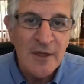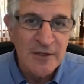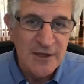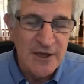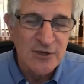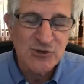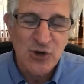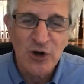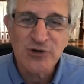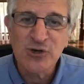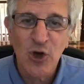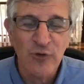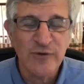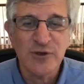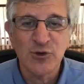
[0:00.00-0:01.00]
the
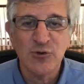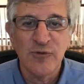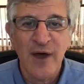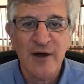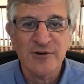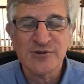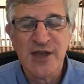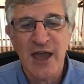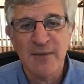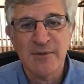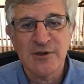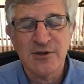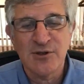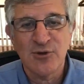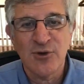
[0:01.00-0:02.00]
SARS-CoV-2 virus came
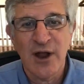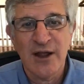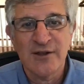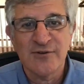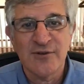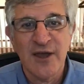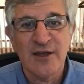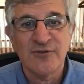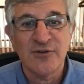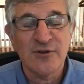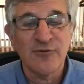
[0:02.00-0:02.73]
into the United States,